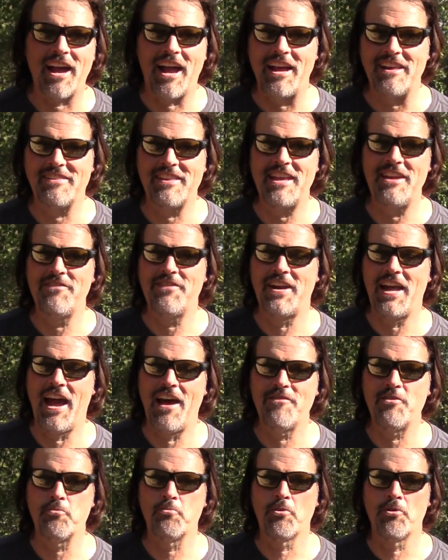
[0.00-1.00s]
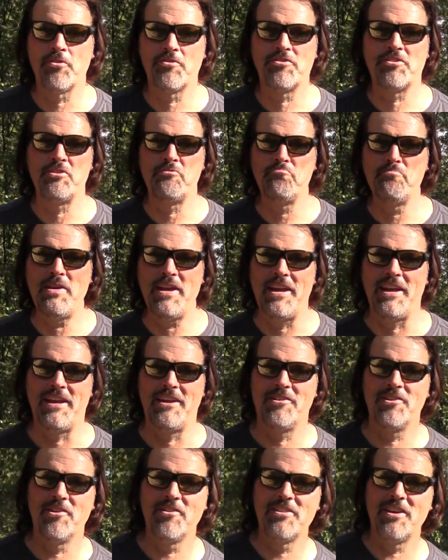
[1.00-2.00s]
guys, they even have it worse than me.
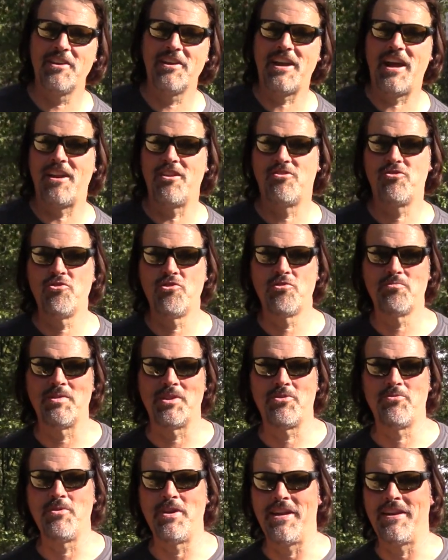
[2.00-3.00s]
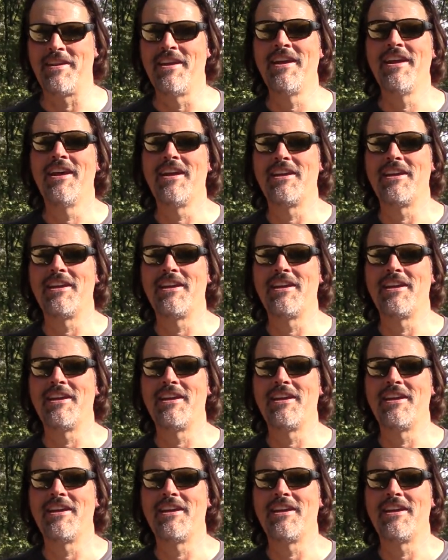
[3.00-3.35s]
You know, they got to choose between,